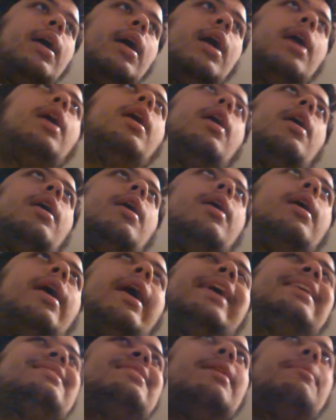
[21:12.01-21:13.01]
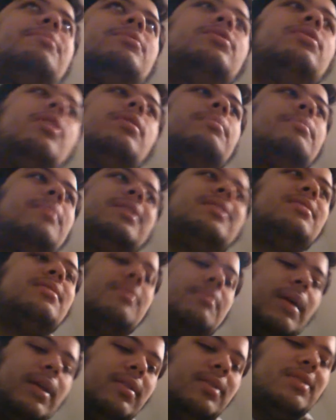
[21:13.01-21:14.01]
Uh, except you know,
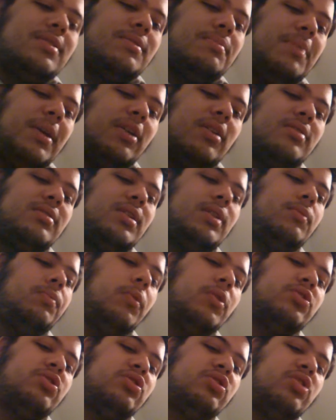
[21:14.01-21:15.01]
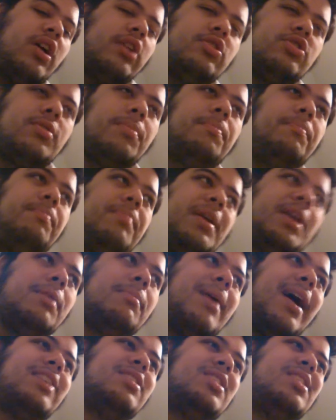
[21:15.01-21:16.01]
and it's because it was such a big
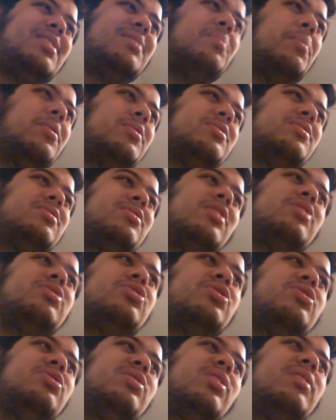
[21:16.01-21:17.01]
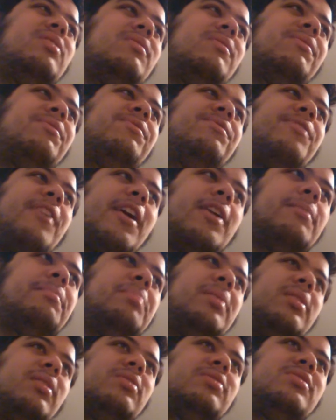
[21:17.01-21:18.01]
match, and it was such an unfair
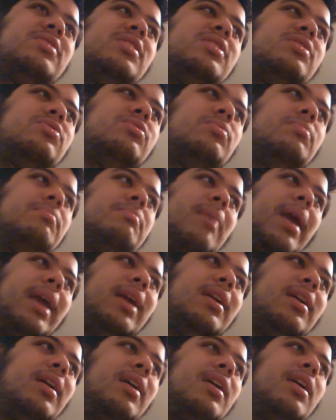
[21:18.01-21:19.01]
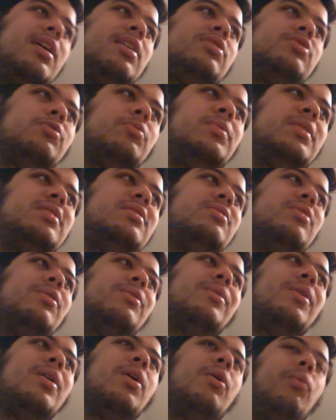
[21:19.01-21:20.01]
penalty to make to
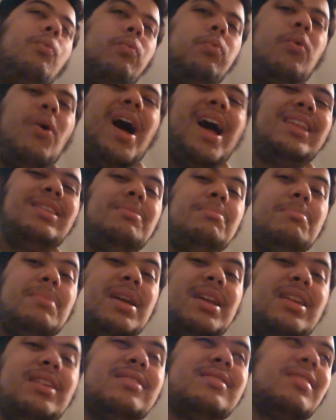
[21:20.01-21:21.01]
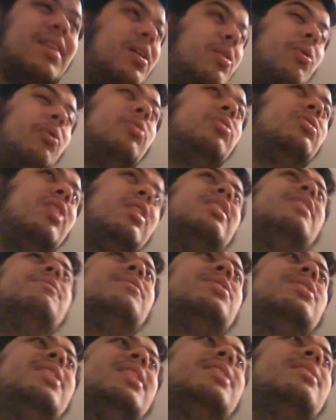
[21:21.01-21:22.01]
whistle one minute or not
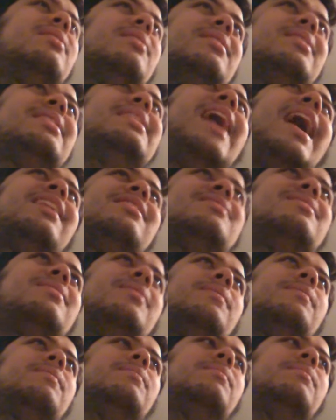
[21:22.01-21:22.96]
even that